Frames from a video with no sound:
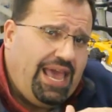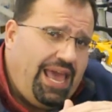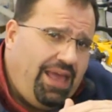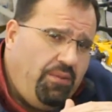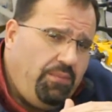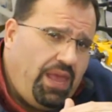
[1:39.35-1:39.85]

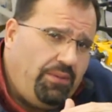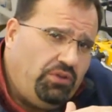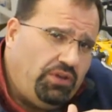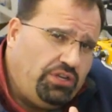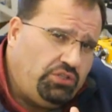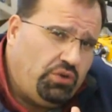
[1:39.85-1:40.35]
and be able
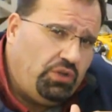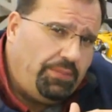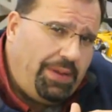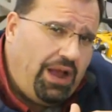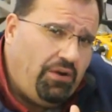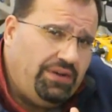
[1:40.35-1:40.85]
to control the
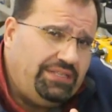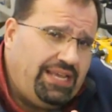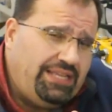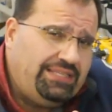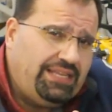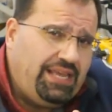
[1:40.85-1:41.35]
power
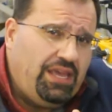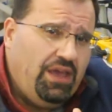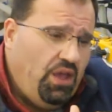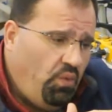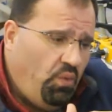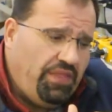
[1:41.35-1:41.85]
intensity
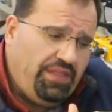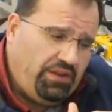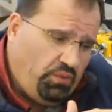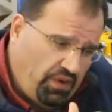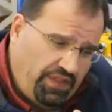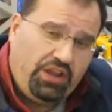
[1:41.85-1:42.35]
when
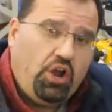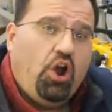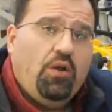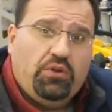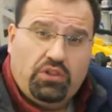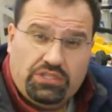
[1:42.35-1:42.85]
the
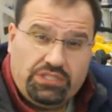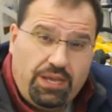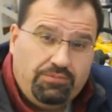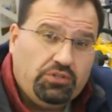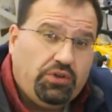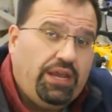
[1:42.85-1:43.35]
garment or the
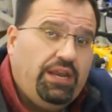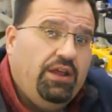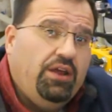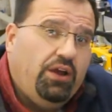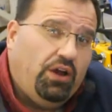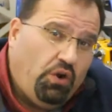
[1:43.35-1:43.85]
substrate
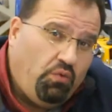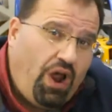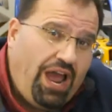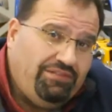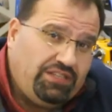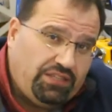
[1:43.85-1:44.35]

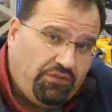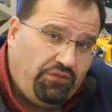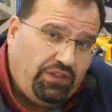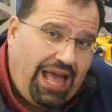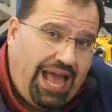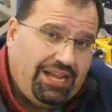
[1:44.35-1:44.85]
arrives at the
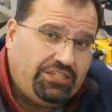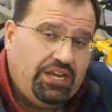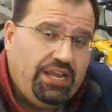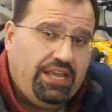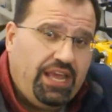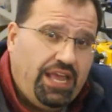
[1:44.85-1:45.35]
flash.
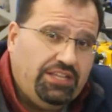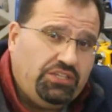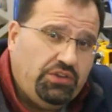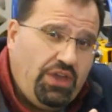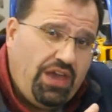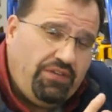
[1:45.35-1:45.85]
And so
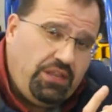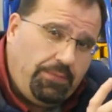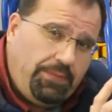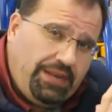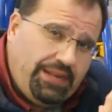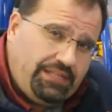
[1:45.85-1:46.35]
you have
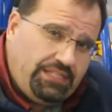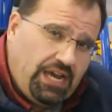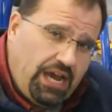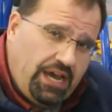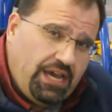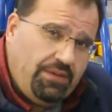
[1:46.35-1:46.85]
independent
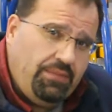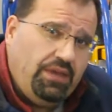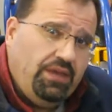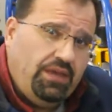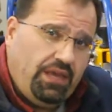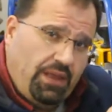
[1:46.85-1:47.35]
time
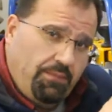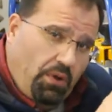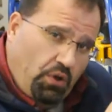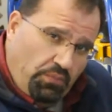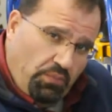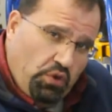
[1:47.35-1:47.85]
in
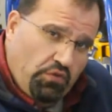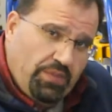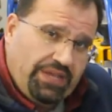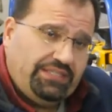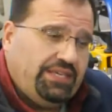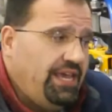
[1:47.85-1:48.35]
both
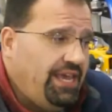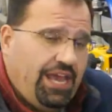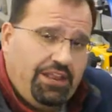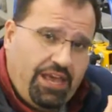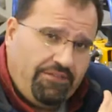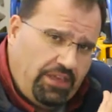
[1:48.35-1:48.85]
movements
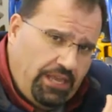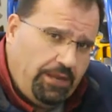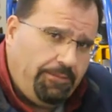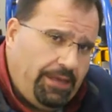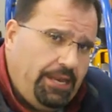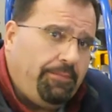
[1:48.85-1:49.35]
and you have
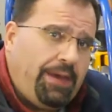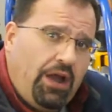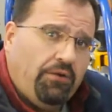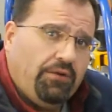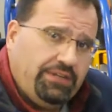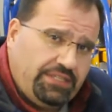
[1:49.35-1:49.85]
independent
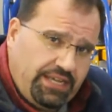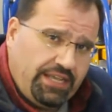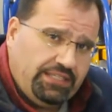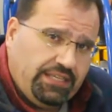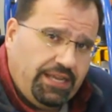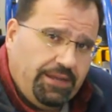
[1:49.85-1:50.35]
power
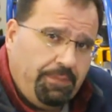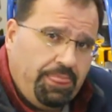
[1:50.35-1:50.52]
intensity.